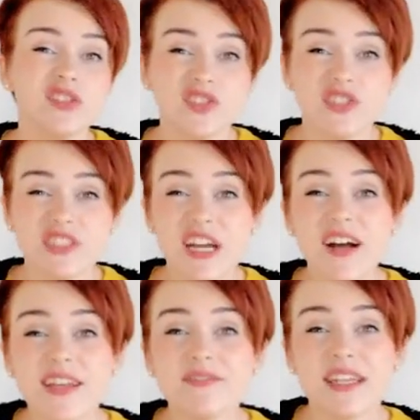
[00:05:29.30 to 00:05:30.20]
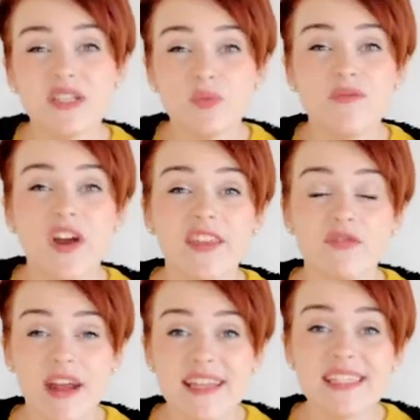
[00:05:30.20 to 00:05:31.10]
you kind of need to invite the
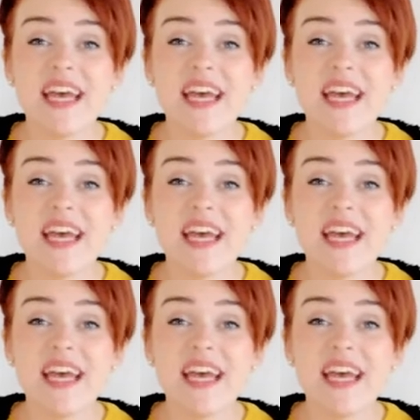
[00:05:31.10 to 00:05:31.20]
rest